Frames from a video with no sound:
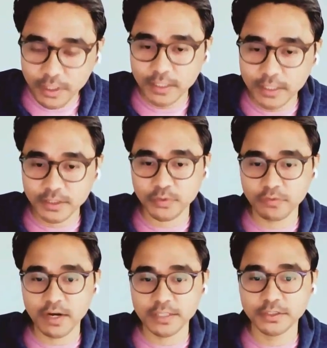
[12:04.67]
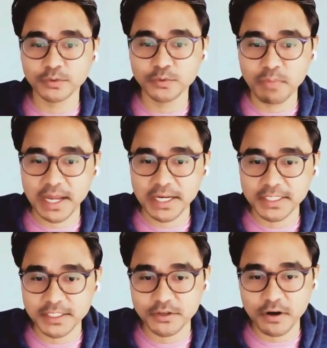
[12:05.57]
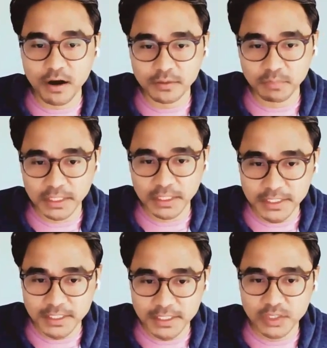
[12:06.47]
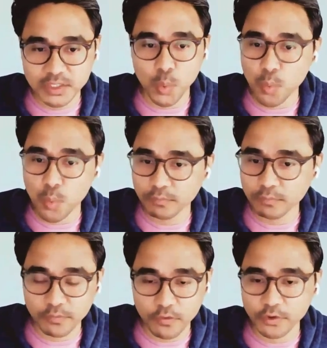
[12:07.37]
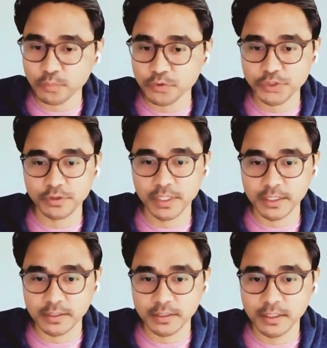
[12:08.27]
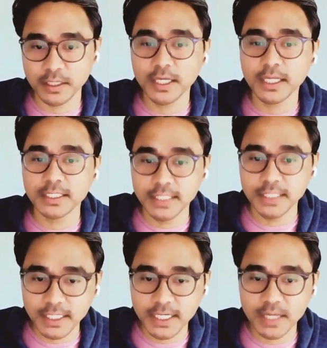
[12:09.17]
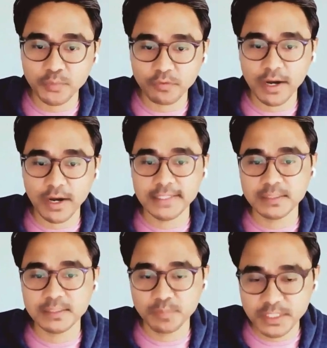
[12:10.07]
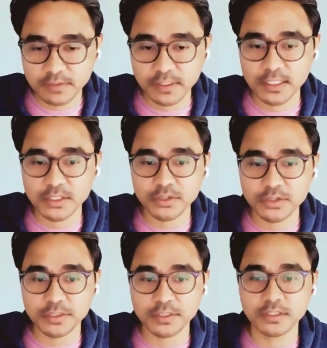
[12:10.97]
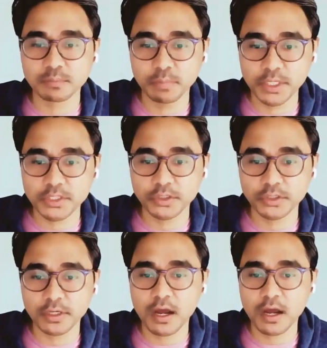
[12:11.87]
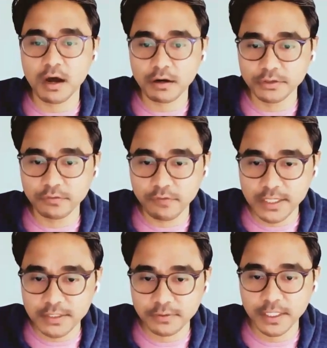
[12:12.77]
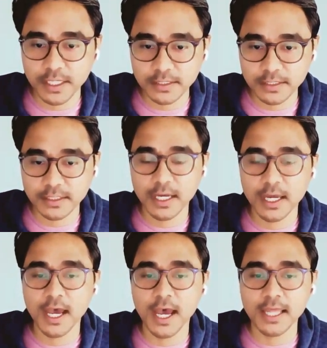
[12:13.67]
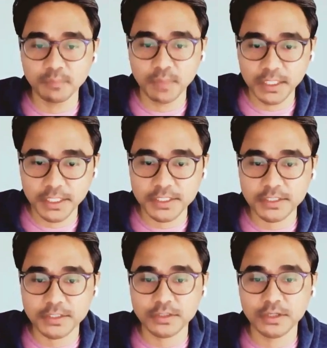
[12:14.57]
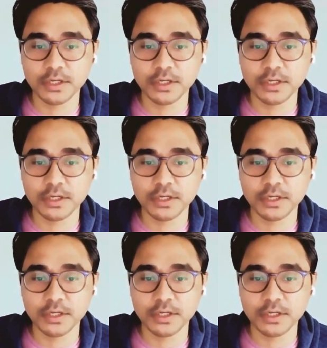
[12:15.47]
healthcare provider who manages your heart medications well before your procedure date. They can provide specific instructions based on your cardiovascular health and the medication